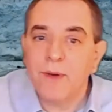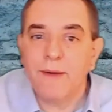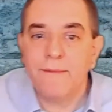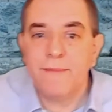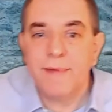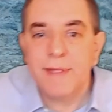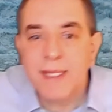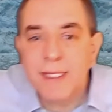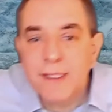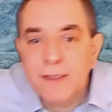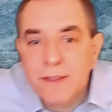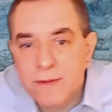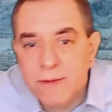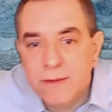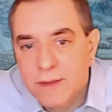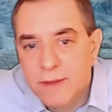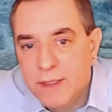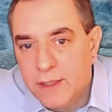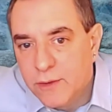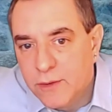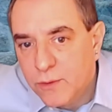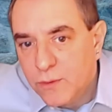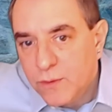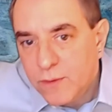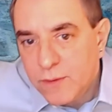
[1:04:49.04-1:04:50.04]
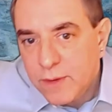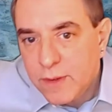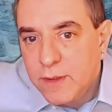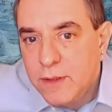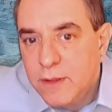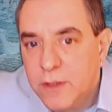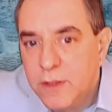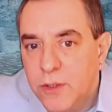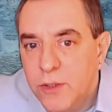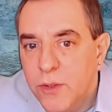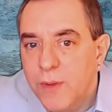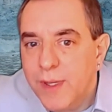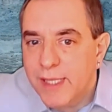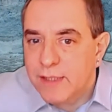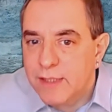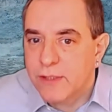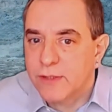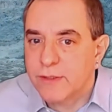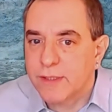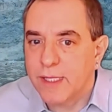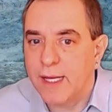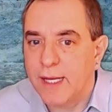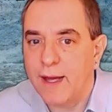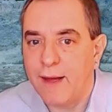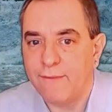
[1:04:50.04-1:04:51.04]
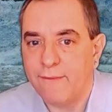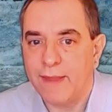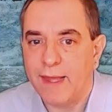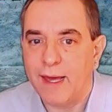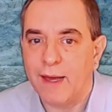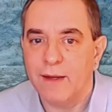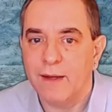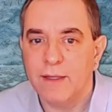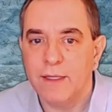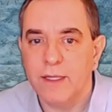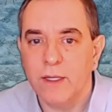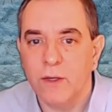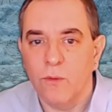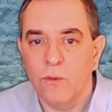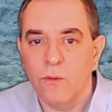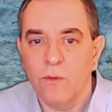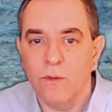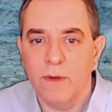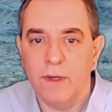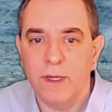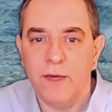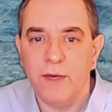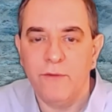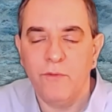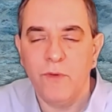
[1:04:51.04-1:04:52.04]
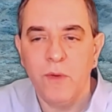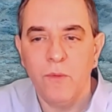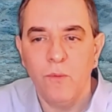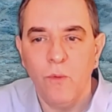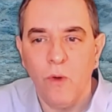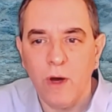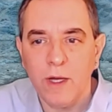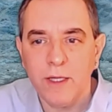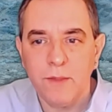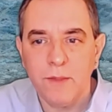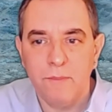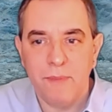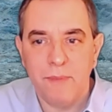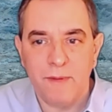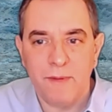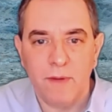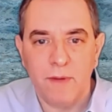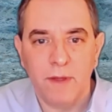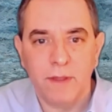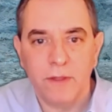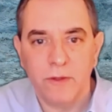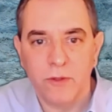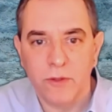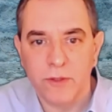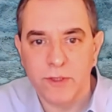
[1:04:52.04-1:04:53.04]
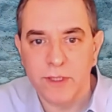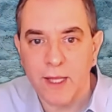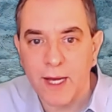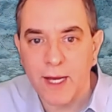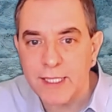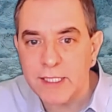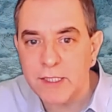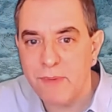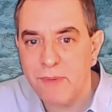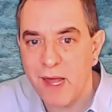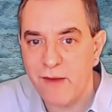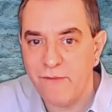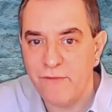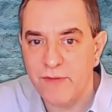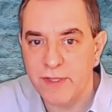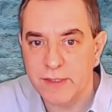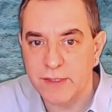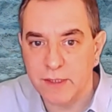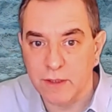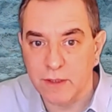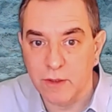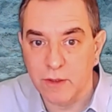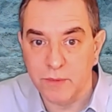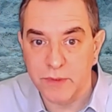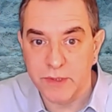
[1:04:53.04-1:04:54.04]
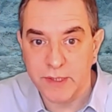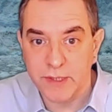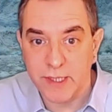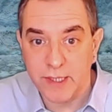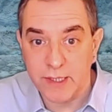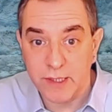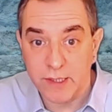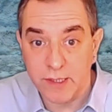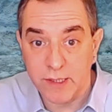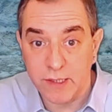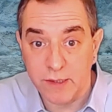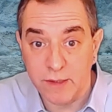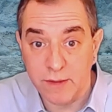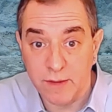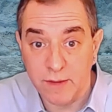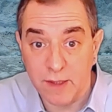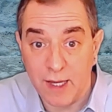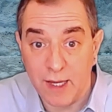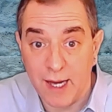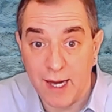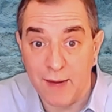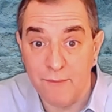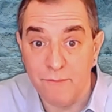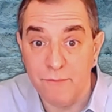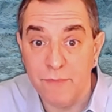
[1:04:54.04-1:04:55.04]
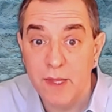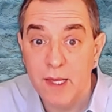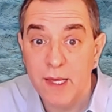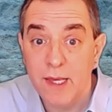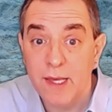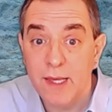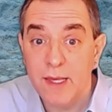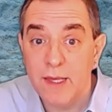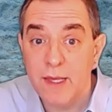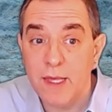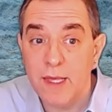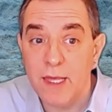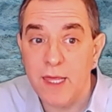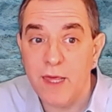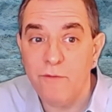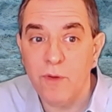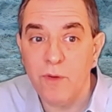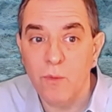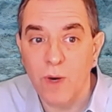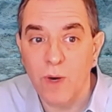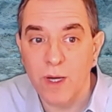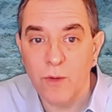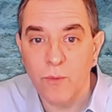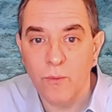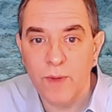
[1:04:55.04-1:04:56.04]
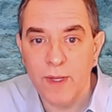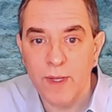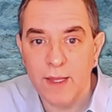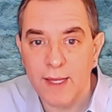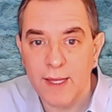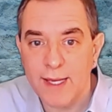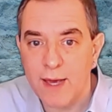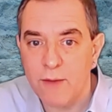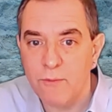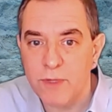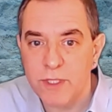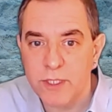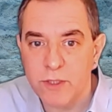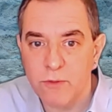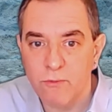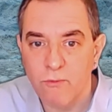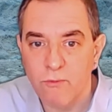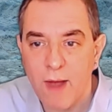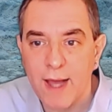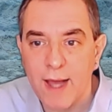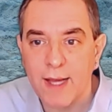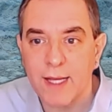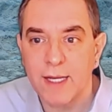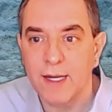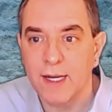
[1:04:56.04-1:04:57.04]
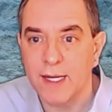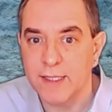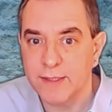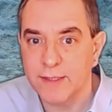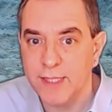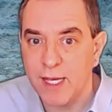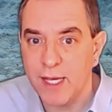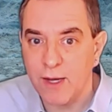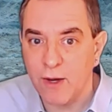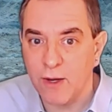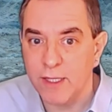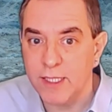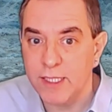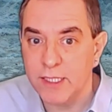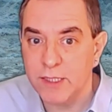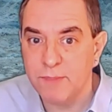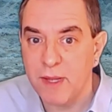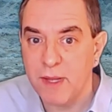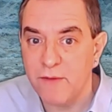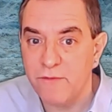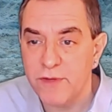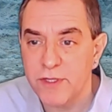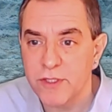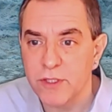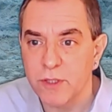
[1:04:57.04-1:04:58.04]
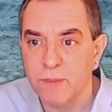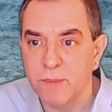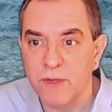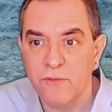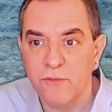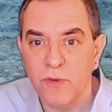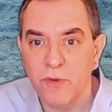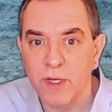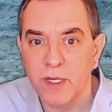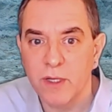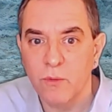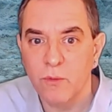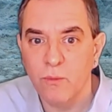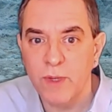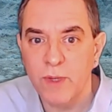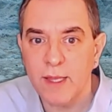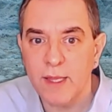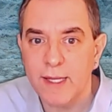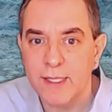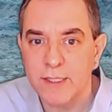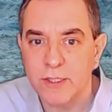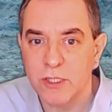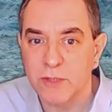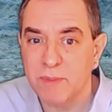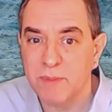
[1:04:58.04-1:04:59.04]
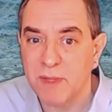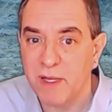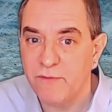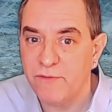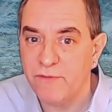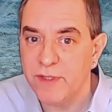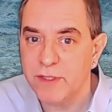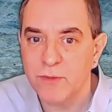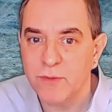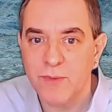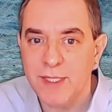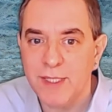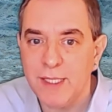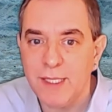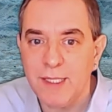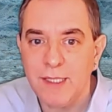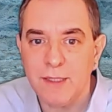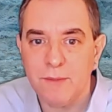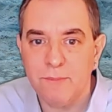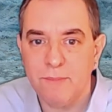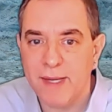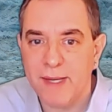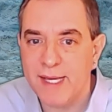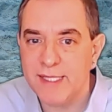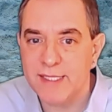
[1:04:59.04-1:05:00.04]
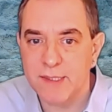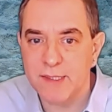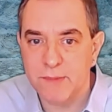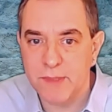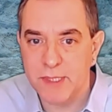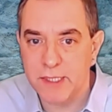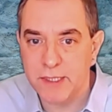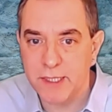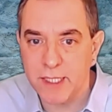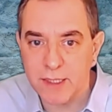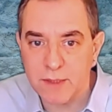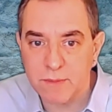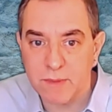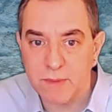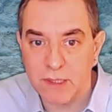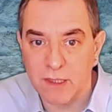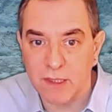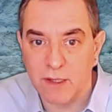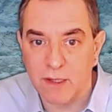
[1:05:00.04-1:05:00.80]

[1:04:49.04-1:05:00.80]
I mean, I think there are, two answers I have to that. If we want to, there's lots of benefits to globalization. If we want to realize, and we should recognize is beneficial, but if we're going to realize those benefits, we need to pay some of the adjustment